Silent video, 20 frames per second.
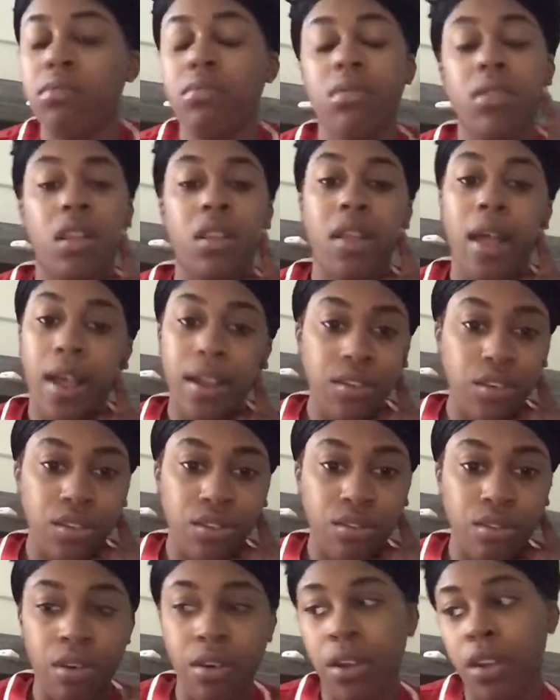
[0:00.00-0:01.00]

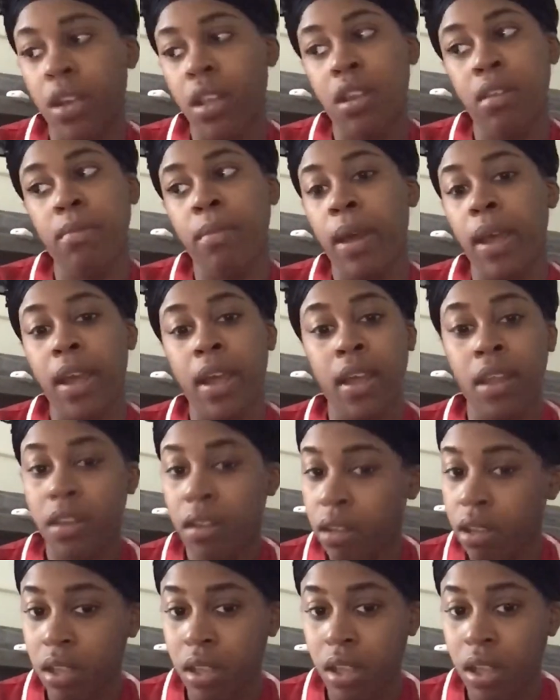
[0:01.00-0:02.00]
lashes on and my
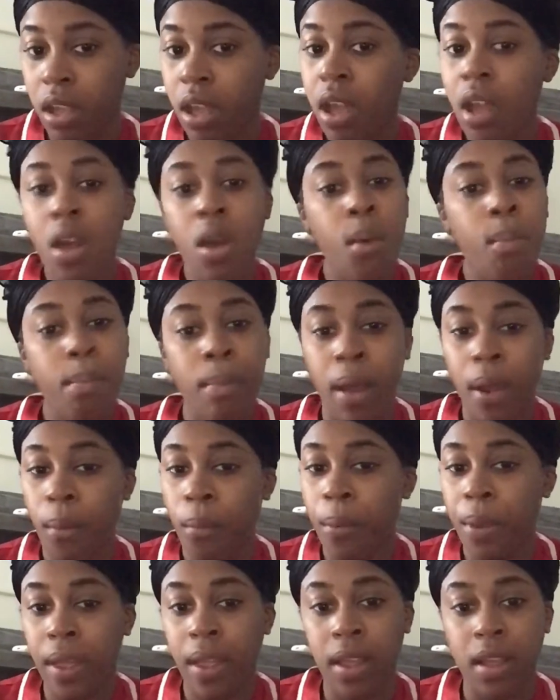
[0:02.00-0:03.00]
my
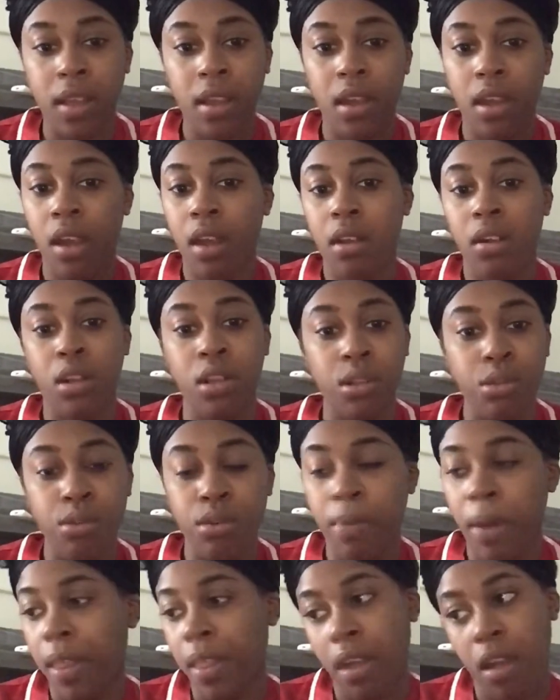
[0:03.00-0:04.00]
wig glued
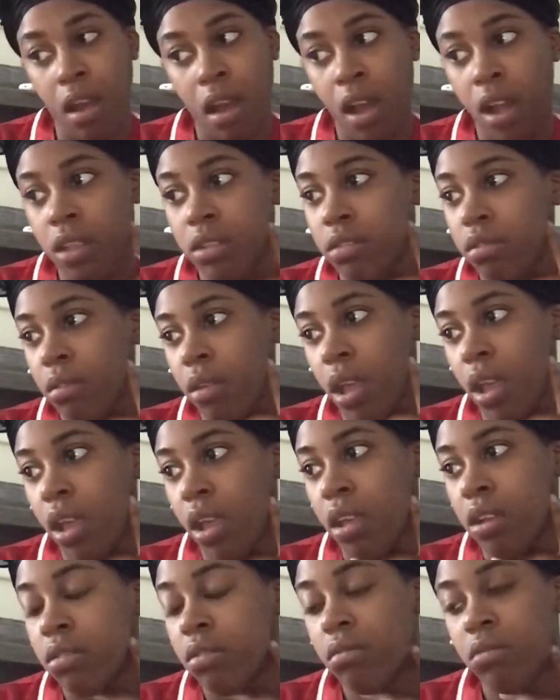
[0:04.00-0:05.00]
by the gods,
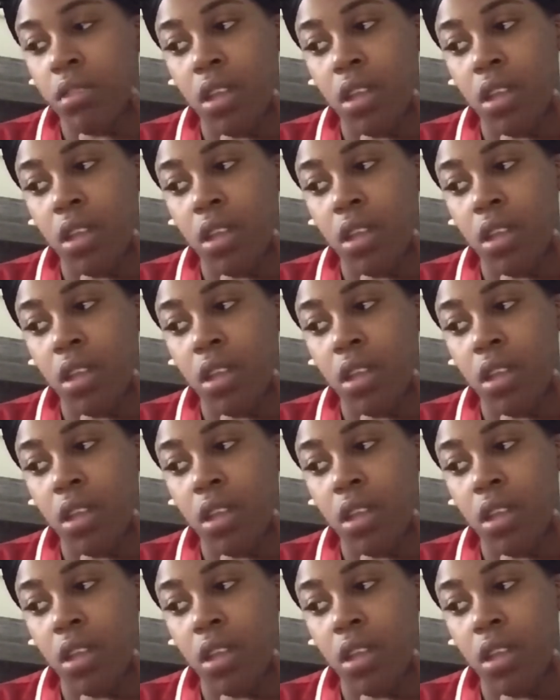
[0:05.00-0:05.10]
okay?